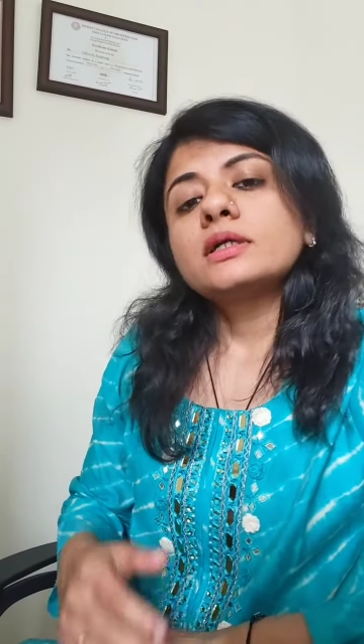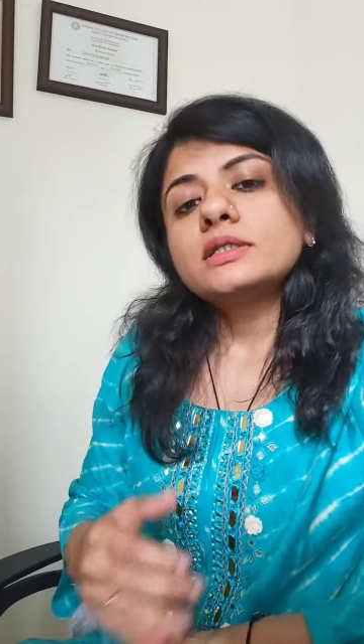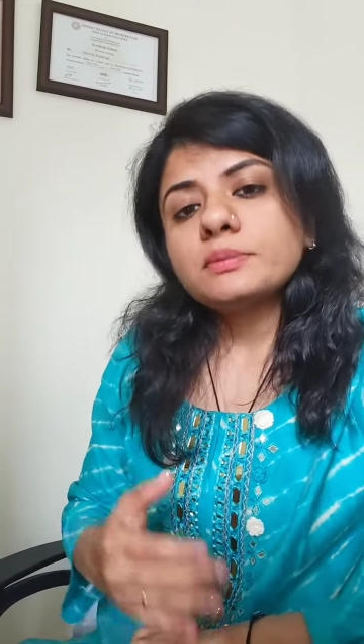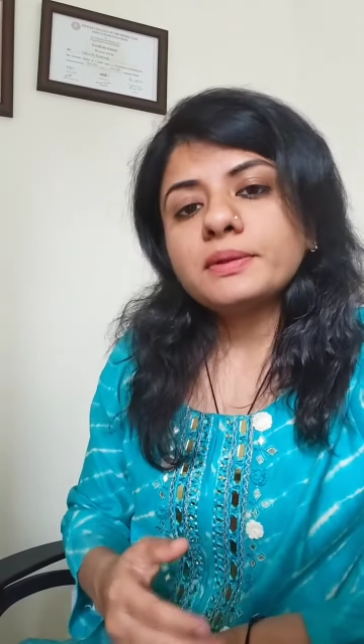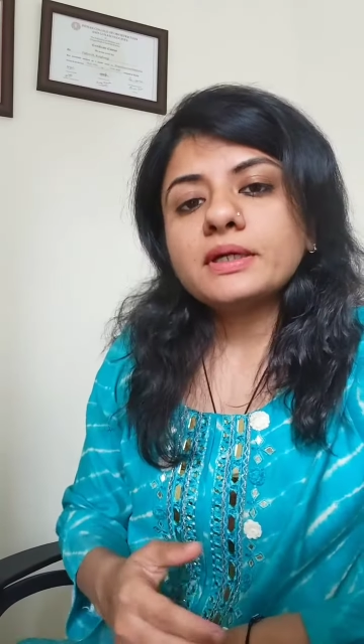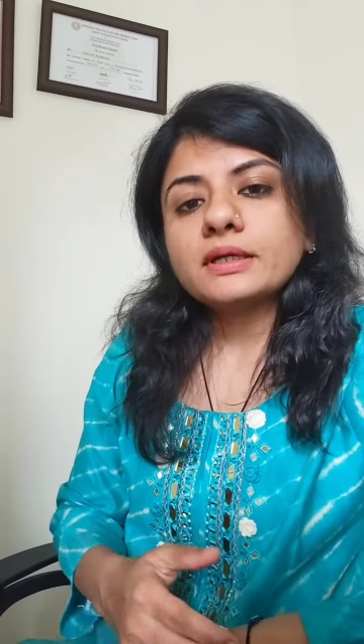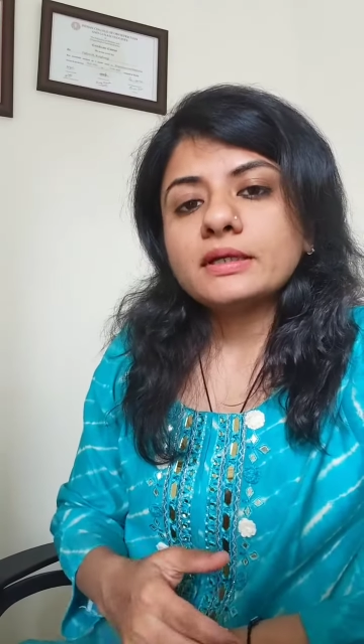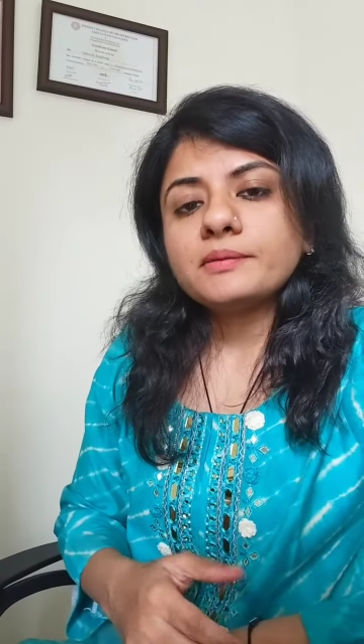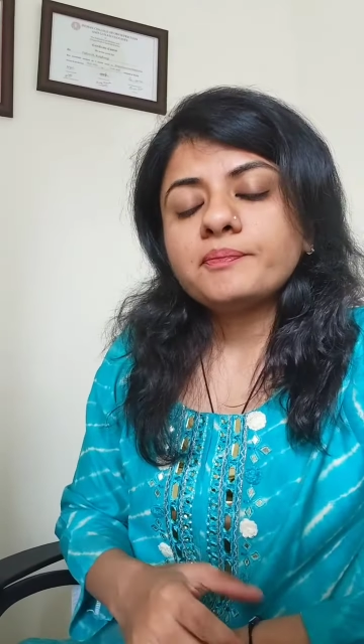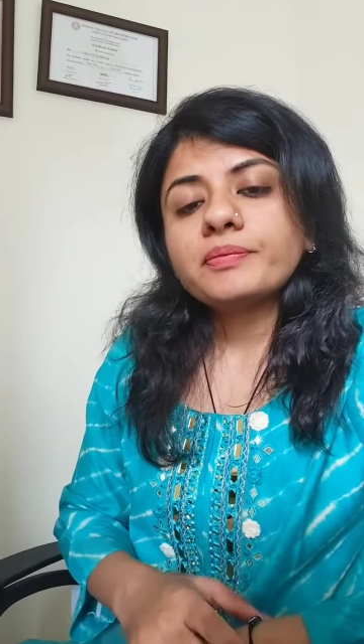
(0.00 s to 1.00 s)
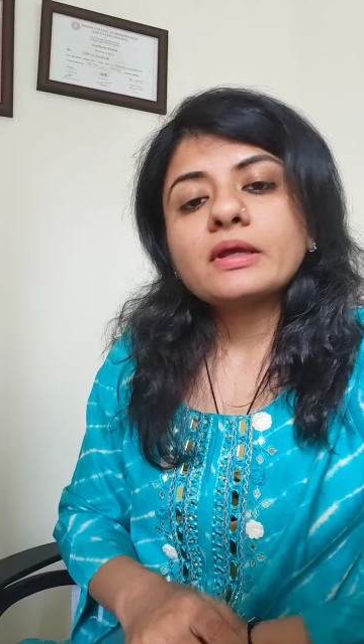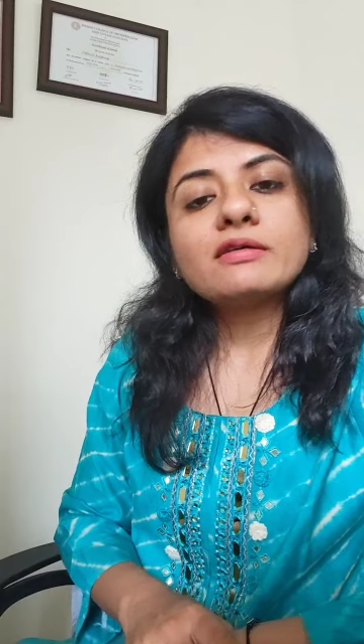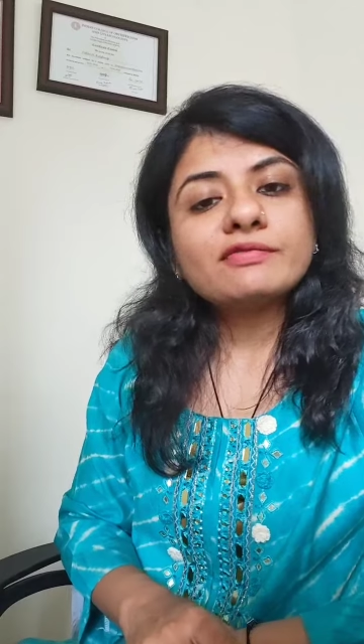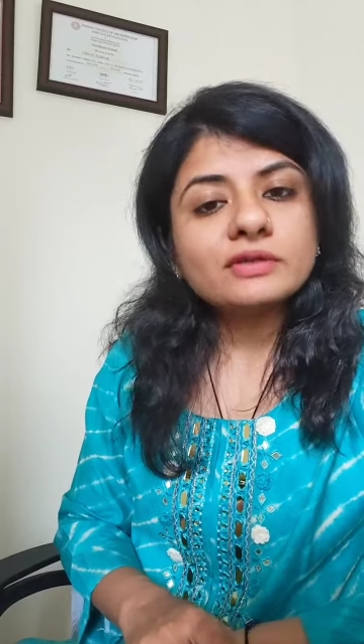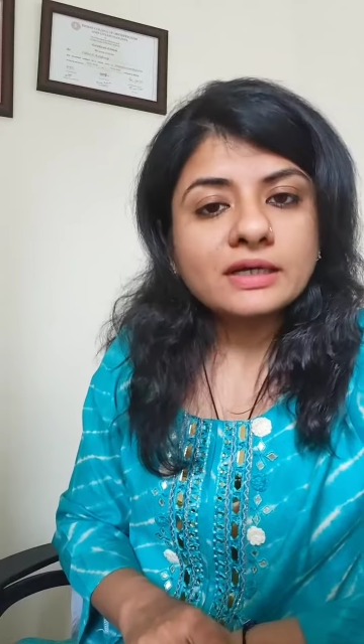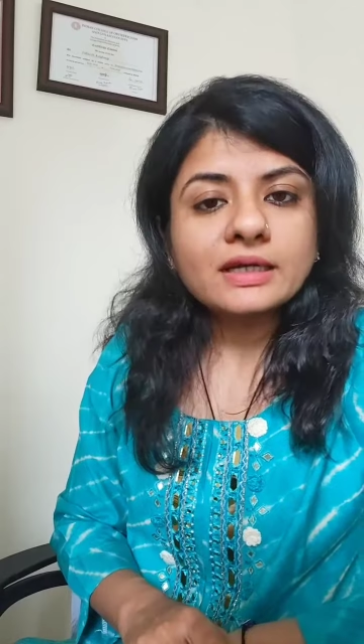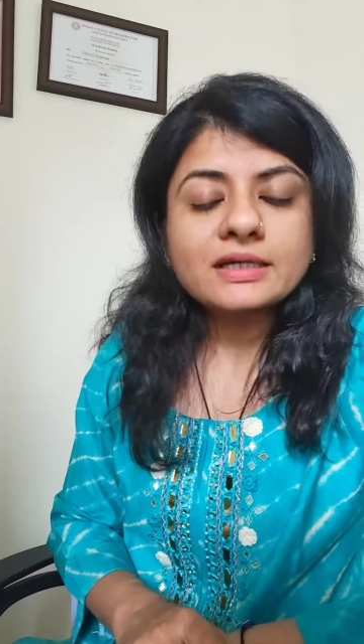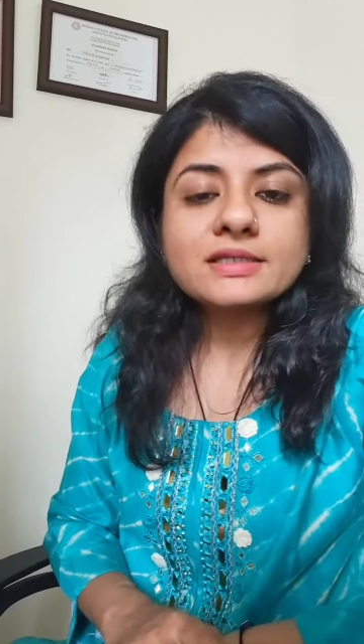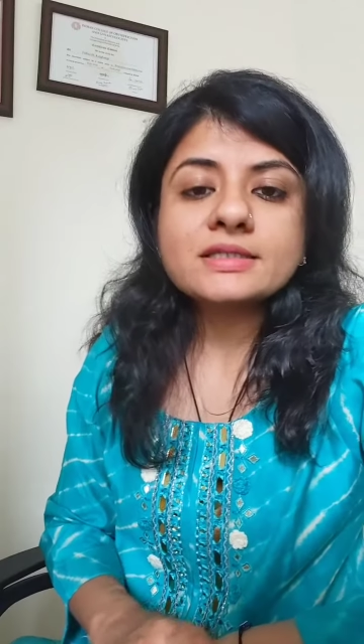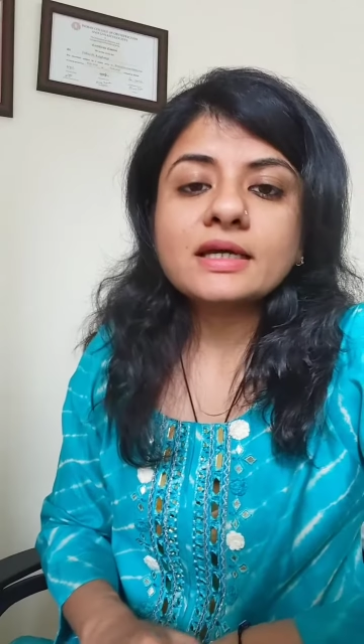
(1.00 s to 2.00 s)
Typically, a
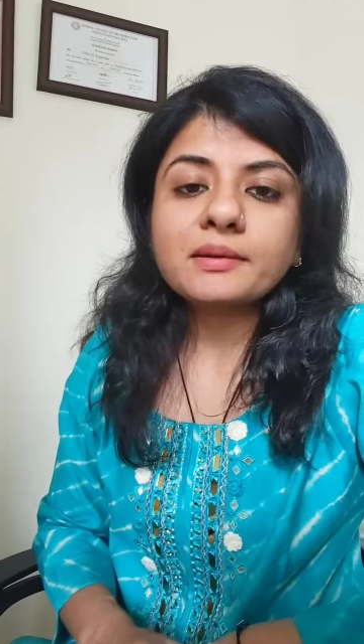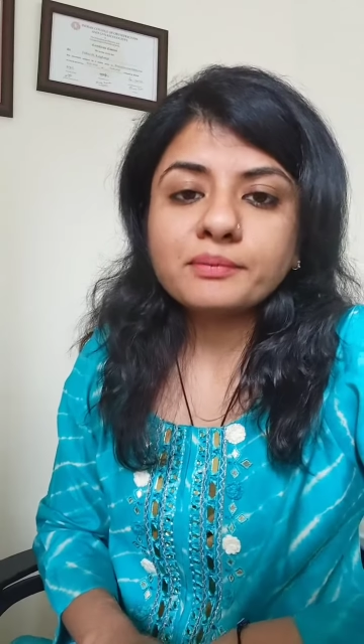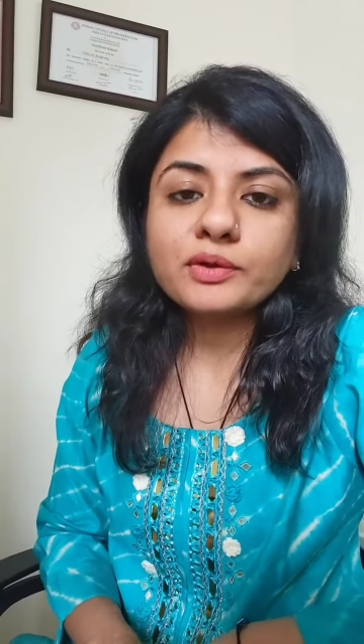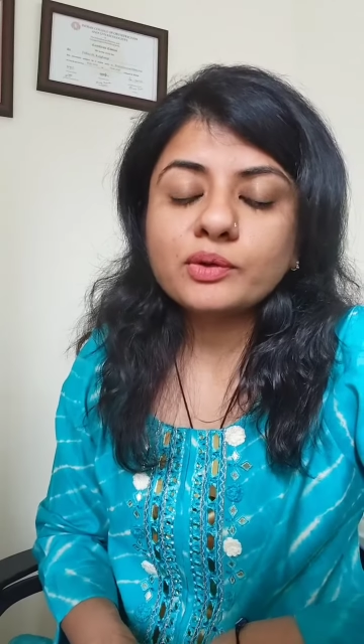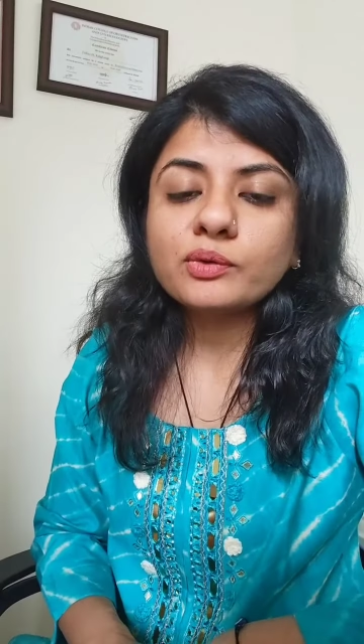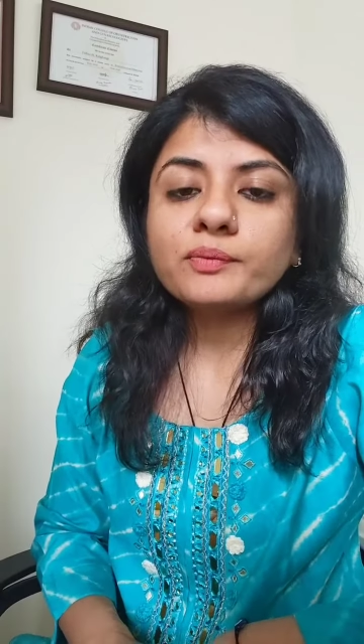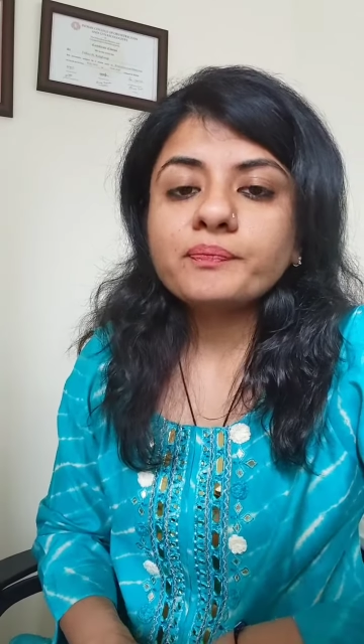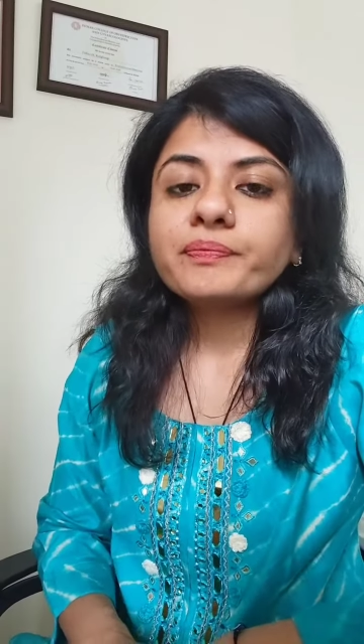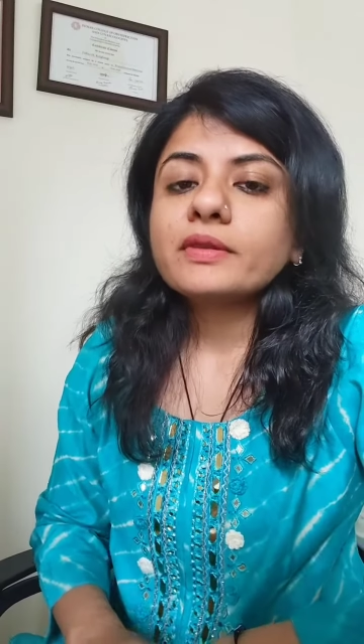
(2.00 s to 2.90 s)
fertilized embryo